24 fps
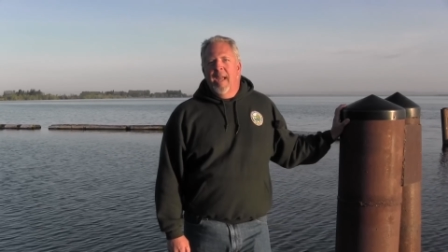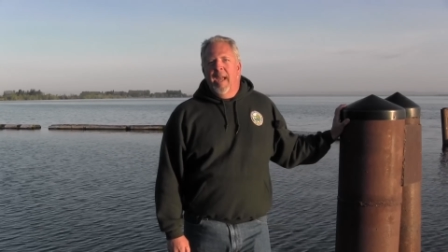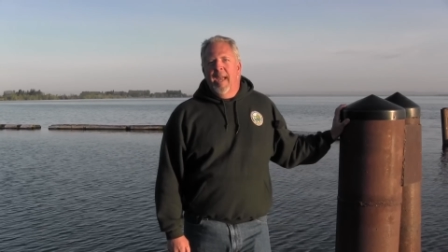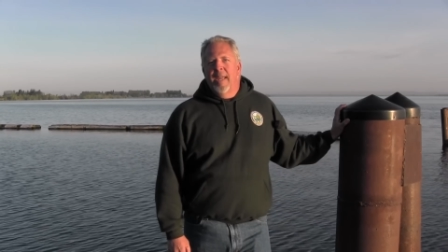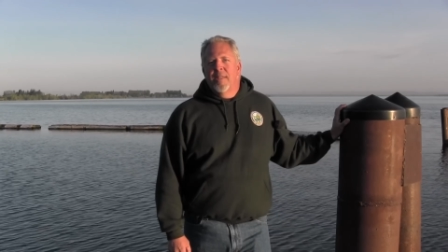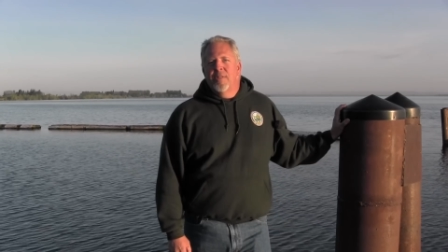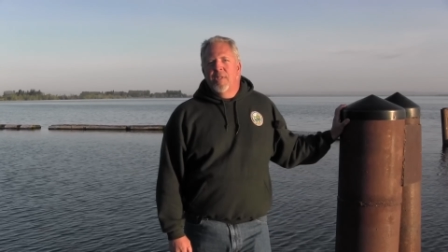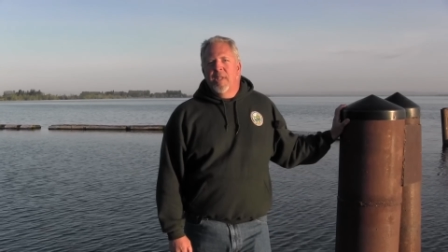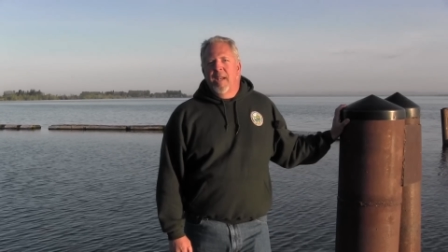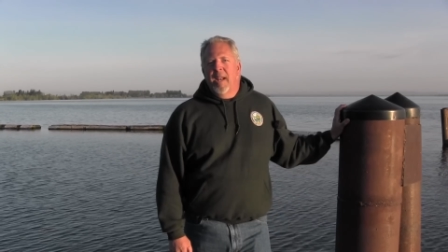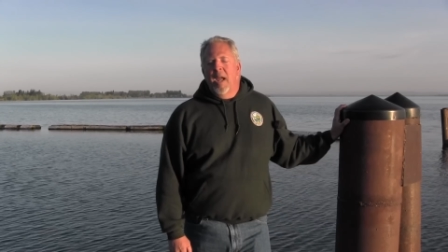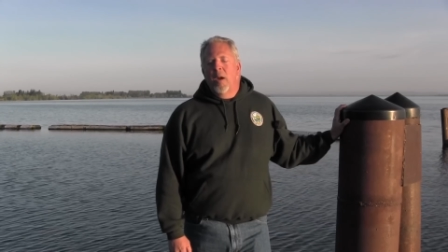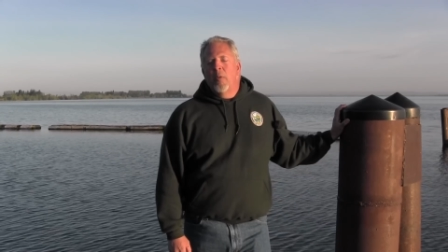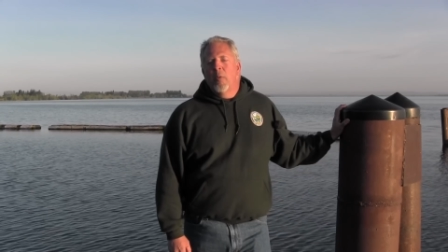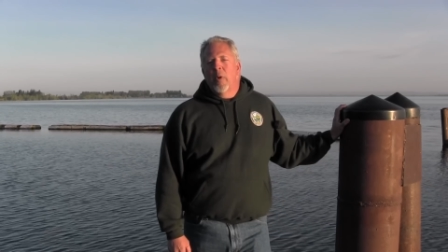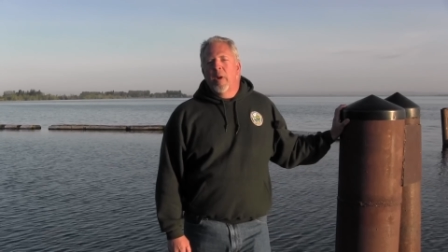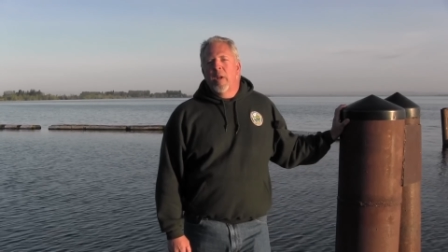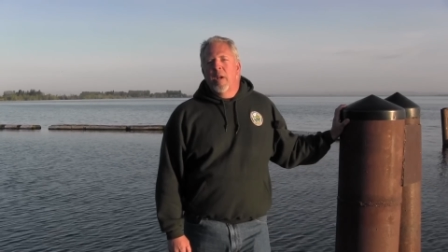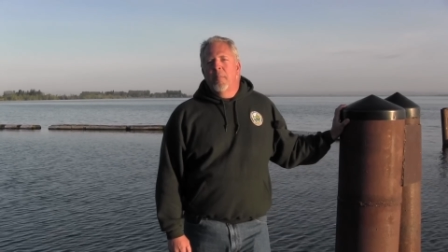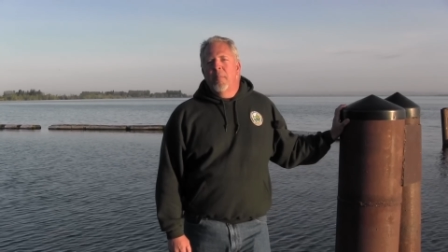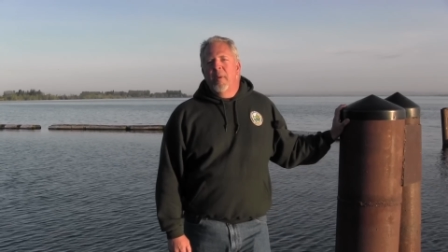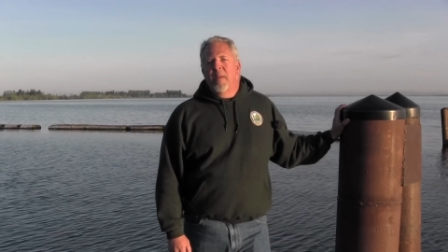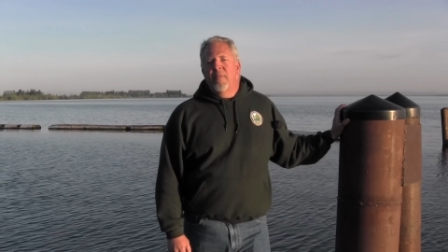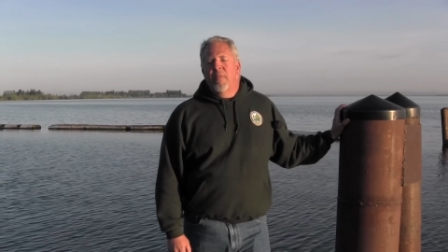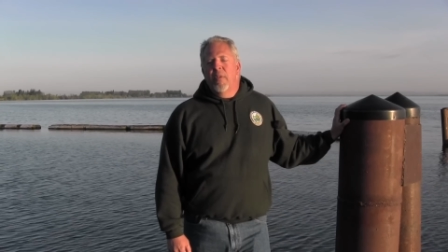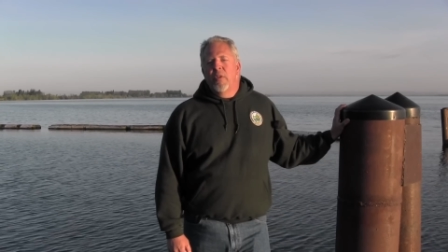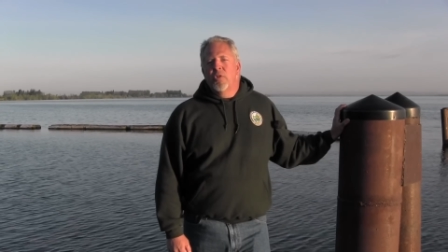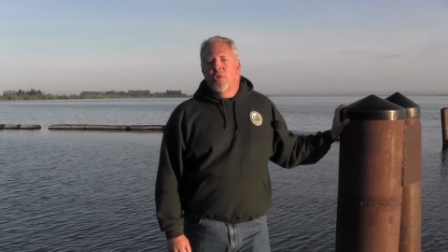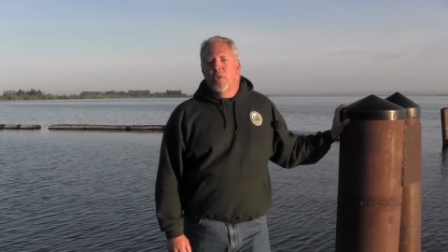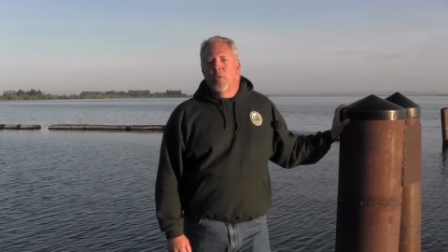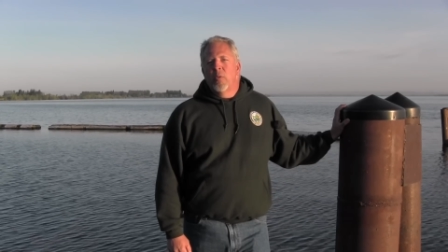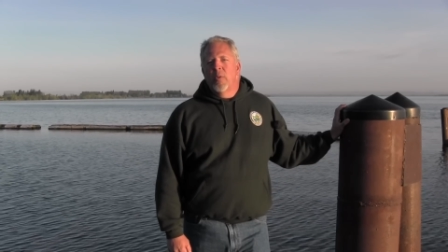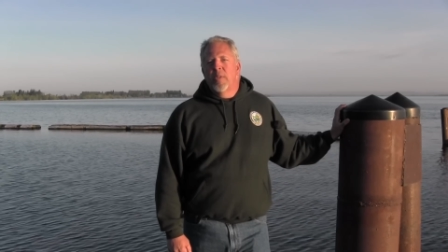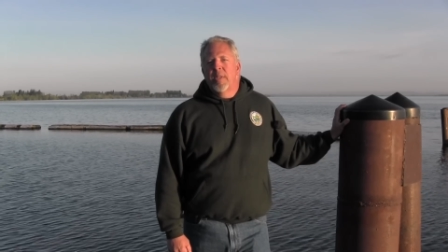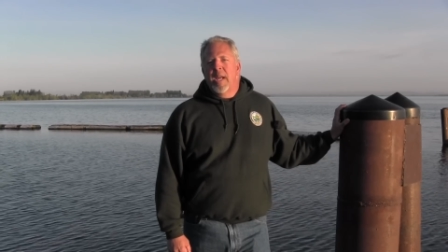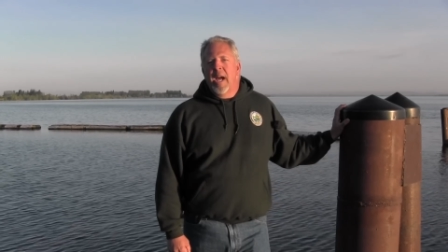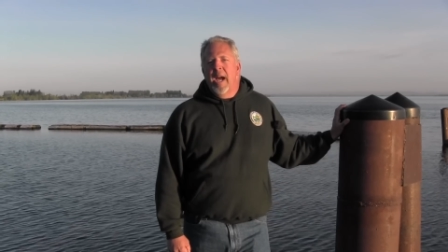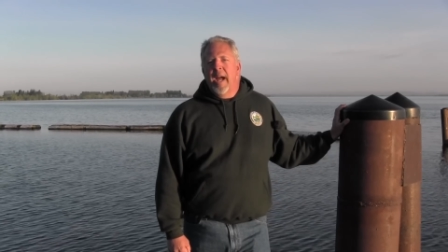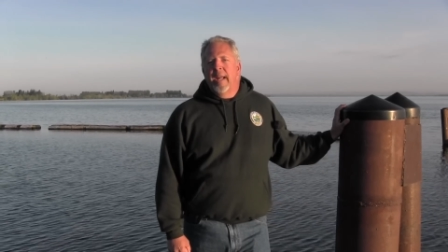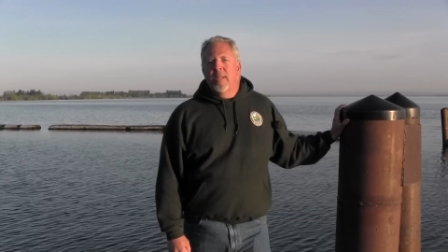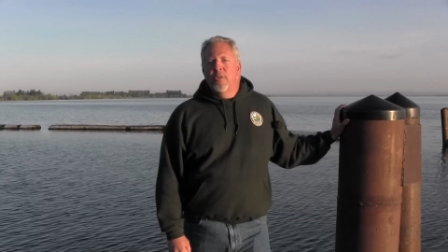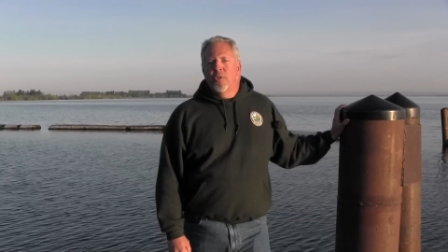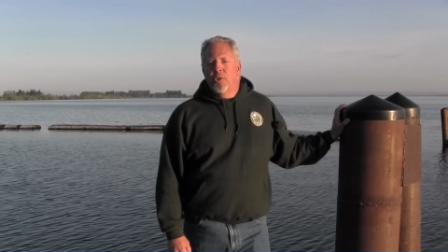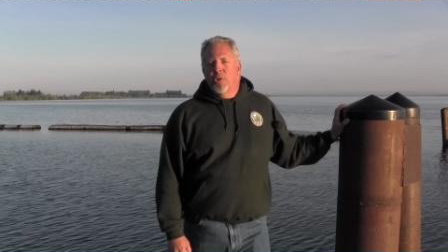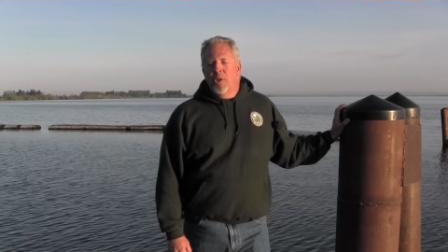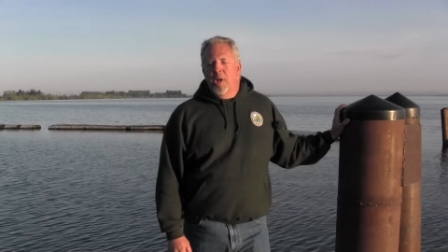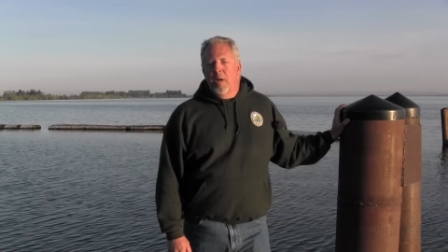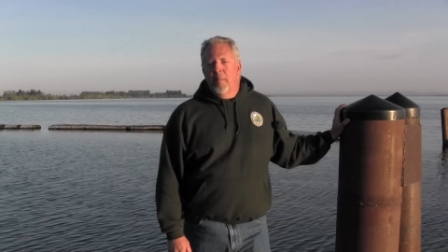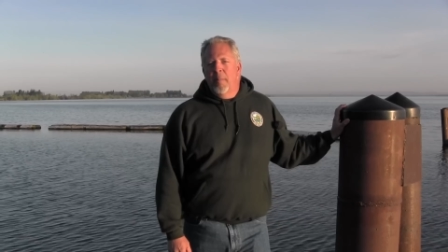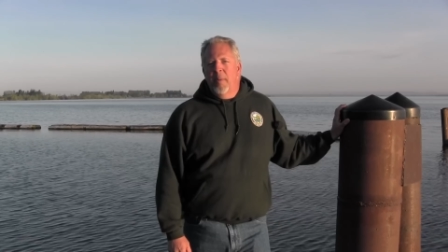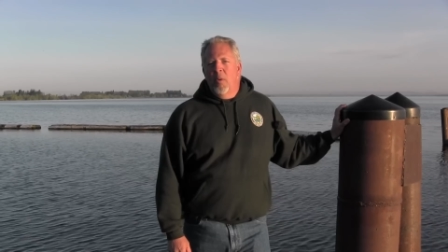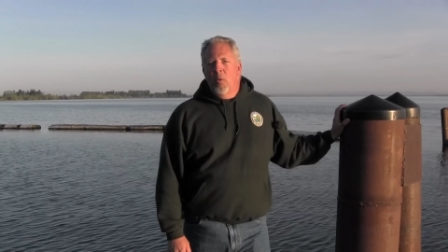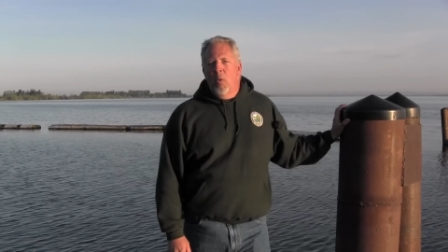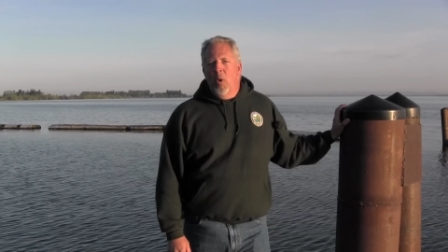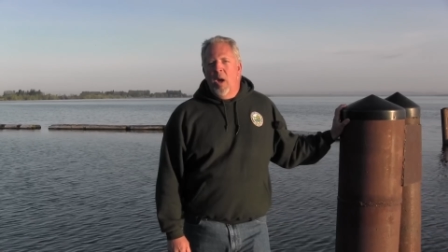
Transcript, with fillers: and today we're going to be fishing with guide Shelby